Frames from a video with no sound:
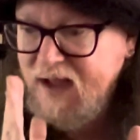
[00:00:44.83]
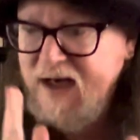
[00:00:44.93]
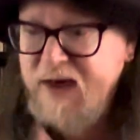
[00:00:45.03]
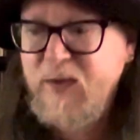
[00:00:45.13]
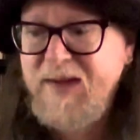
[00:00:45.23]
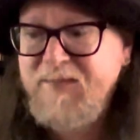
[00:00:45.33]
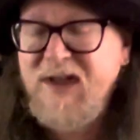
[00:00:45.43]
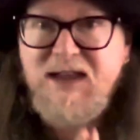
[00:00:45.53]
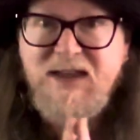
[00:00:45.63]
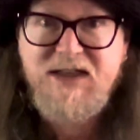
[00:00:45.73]
Anyway,
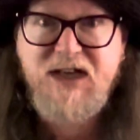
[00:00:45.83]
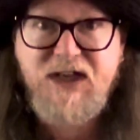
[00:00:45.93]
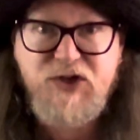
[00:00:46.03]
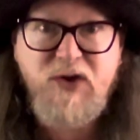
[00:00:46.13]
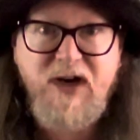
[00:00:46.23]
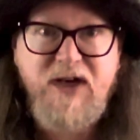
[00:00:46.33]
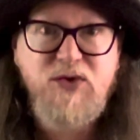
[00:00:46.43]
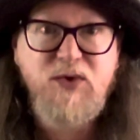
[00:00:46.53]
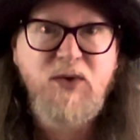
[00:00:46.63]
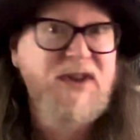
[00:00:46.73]
let's get straight
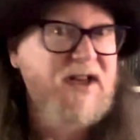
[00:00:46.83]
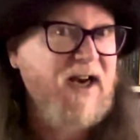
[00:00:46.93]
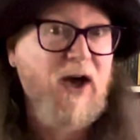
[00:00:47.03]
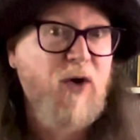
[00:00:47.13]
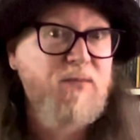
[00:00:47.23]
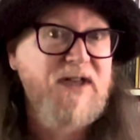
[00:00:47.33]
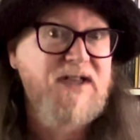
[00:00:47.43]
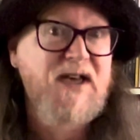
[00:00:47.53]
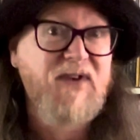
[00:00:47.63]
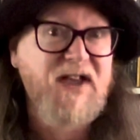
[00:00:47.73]
into it with an album
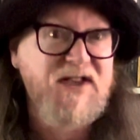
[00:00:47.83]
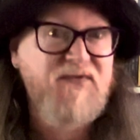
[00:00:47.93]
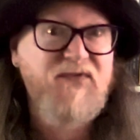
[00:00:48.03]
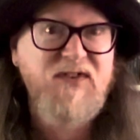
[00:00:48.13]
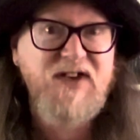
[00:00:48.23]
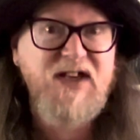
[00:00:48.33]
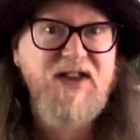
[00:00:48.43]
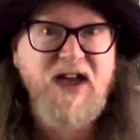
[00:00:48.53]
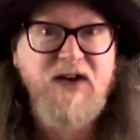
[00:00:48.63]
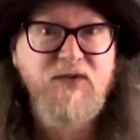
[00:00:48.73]
that's having its
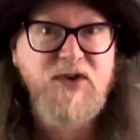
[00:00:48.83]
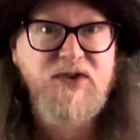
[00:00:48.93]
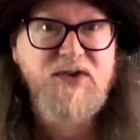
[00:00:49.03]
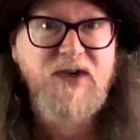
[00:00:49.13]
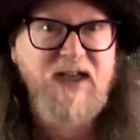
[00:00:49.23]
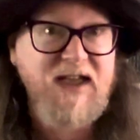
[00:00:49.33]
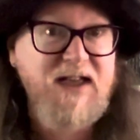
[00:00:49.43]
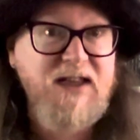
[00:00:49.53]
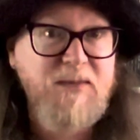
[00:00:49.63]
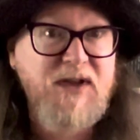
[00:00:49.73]
fiftieth anniversary
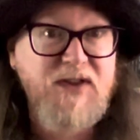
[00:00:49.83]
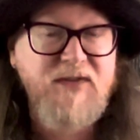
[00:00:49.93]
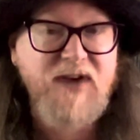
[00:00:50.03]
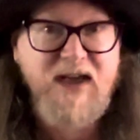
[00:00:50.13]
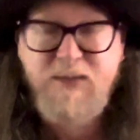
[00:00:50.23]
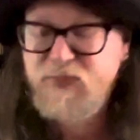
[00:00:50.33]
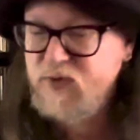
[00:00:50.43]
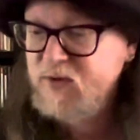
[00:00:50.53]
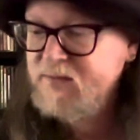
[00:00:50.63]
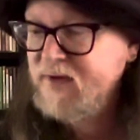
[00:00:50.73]
in the month of
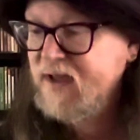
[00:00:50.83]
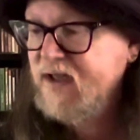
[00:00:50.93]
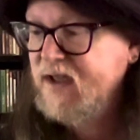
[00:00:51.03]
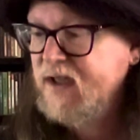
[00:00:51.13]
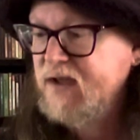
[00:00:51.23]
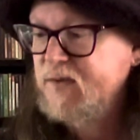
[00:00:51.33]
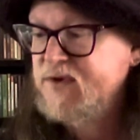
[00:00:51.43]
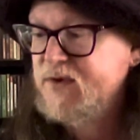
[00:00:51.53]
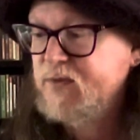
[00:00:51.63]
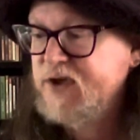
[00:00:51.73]
April. It
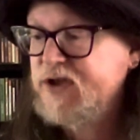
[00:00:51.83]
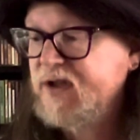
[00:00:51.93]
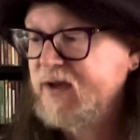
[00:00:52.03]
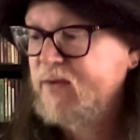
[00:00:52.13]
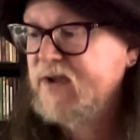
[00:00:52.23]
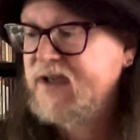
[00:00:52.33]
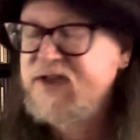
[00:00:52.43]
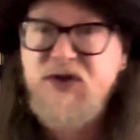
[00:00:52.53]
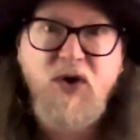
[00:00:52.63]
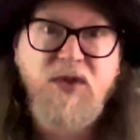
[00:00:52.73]
was originally
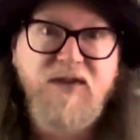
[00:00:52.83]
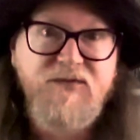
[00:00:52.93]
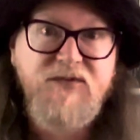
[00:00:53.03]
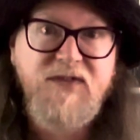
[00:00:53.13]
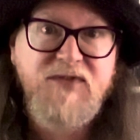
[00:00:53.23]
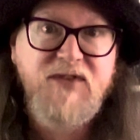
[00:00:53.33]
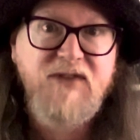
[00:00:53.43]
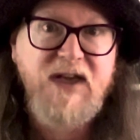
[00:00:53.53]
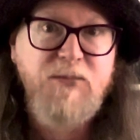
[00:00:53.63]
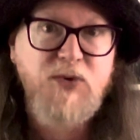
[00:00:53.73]
released on the fifth of
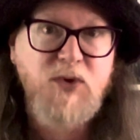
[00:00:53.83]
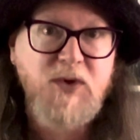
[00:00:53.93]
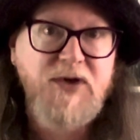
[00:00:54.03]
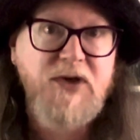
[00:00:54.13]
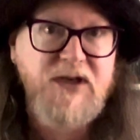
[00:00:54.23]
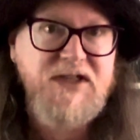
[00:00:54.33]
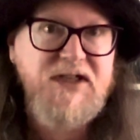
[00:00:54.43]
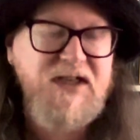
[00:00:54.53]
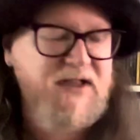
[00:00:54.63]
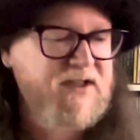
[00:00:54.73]
April
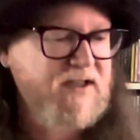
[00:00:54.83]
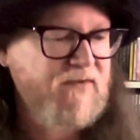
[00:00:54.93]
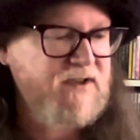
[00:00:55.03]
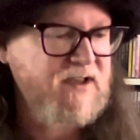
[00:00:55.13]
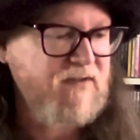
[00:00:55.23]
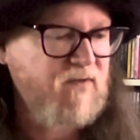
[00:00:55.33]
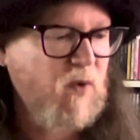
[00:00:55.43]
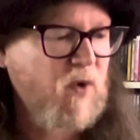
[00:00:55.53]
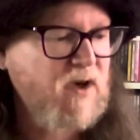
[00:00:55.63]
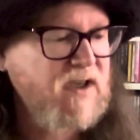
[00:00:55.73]
nineteen
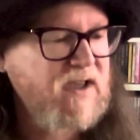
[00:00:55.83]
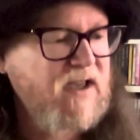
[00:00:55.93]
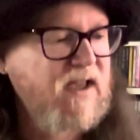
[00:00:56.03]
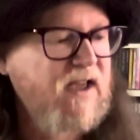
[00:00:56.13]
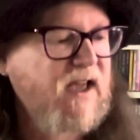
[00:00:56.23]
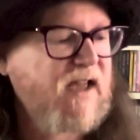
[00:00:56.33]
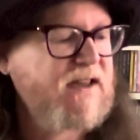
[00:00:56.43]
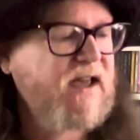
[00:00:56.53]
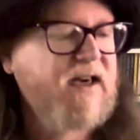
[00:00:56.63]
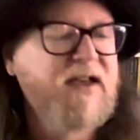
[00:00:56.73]
seventy-four.
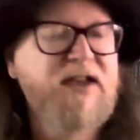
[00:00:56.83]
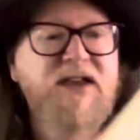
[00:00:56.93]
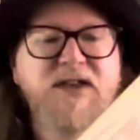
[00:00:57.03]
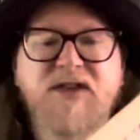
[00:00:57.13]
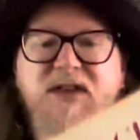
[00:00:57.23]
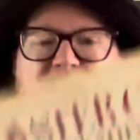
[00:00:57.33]
And that is